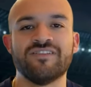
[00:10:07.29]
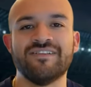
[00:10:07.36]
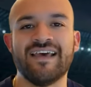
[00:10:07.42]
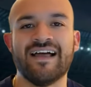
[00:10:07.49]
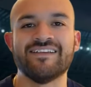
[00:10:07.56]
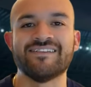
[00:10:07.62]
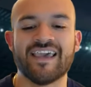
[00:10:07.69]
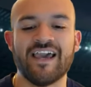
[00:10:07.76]
the
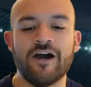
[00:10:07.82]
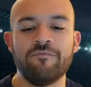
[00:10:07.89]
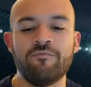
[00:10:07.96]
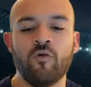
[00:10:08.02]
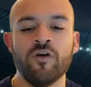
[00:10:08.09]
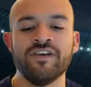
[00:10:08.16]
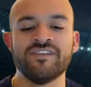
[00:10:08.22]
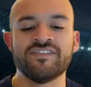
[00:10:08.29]
Dallas
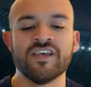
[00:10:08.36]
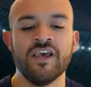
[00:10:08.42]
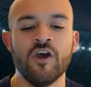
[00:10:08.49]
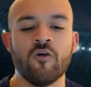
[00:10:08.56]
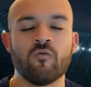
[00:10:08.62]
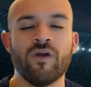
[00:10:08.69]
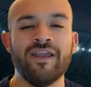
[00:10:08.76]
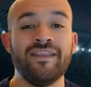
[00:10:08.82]
Cowboys.
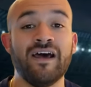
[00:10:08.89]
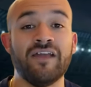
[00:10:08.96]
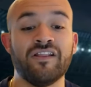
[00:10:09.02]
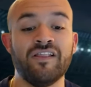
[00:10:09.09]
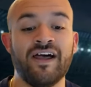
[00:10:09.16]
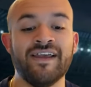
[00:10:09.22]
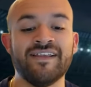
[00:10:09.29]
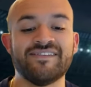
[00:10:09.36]
Right now, the
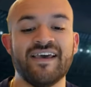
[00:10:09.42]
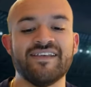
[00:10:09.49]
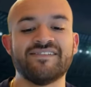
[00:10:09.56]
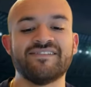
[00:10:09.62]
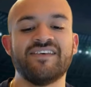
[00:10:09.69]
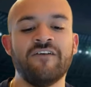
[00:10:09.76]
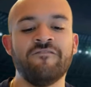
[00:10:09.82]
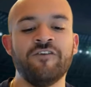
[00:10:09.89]
line's at
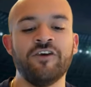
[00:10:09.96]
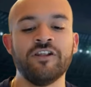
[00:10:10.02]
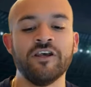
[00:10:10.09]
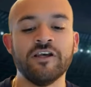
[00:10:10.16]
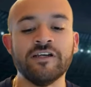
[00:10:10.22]
seven